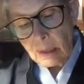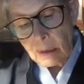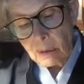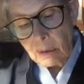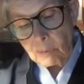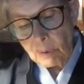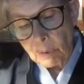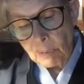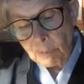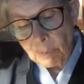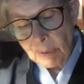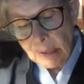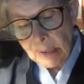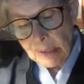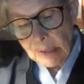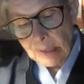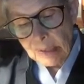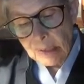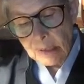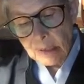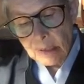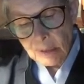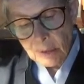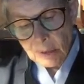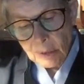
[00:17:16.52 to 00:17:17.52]
What we
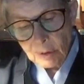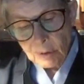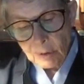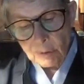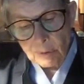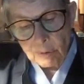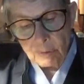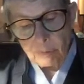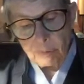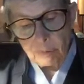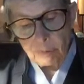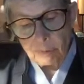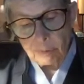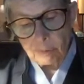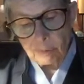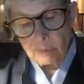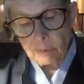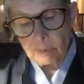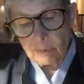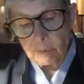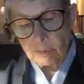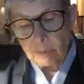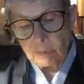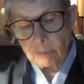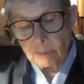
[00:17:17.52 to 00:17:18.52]
need to do,
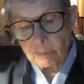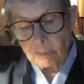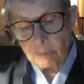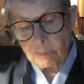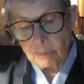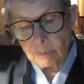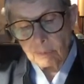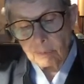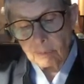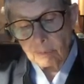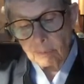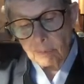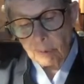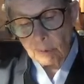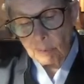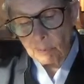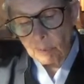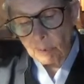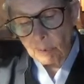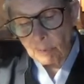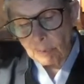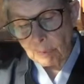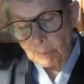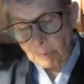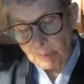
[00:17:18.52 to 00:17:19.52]
but
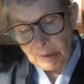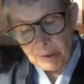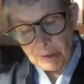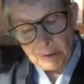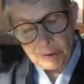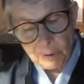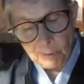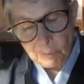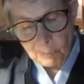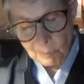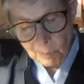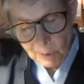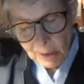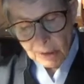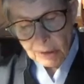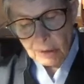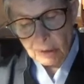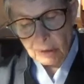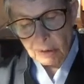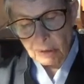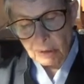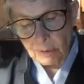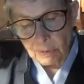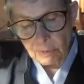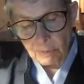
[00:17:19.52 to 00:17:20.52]
what we really don't want
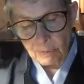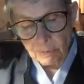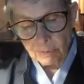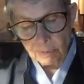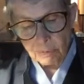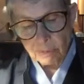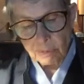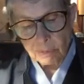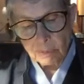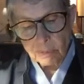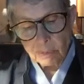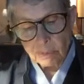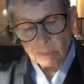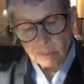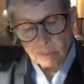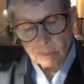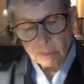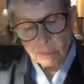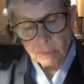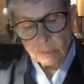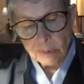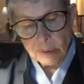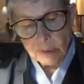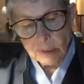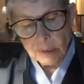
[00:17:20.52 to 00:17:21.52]
to do,
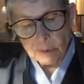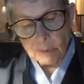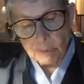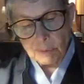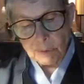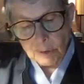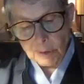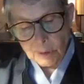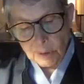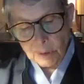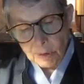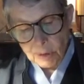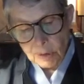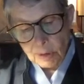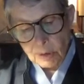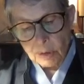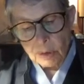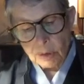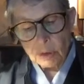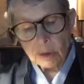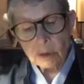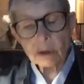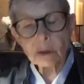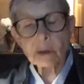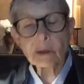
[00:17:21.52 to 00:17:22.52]
is
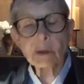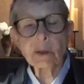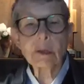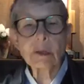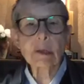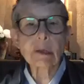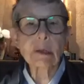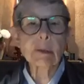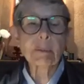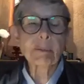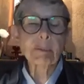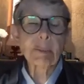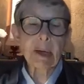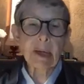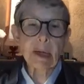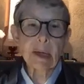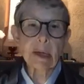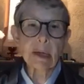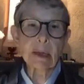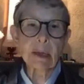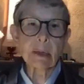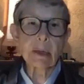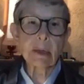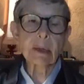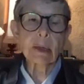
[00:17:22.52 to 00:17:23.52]
return to the
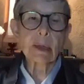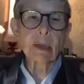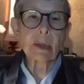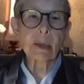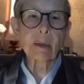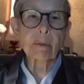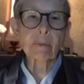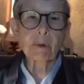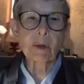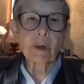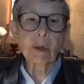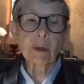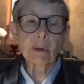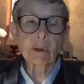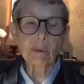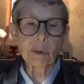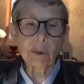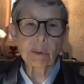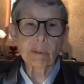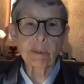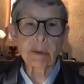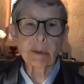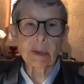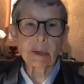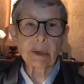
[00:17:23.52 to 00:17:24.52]
pain of our
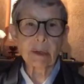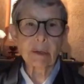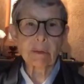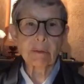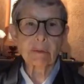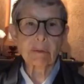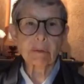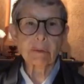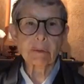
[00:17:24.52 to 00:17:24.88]
core belief.